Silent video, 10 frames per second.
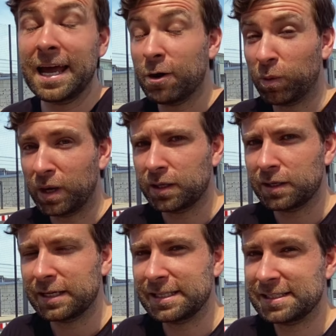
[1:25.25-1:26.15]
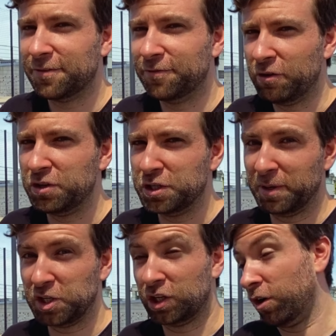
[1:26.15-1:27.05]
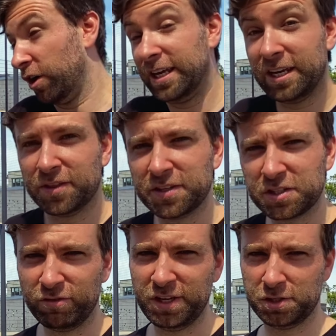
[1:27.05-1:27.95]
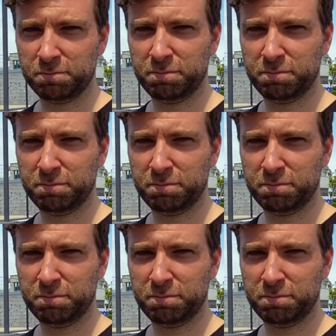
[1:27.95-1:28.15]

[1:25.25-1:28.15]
Well, it's a very special car here in this region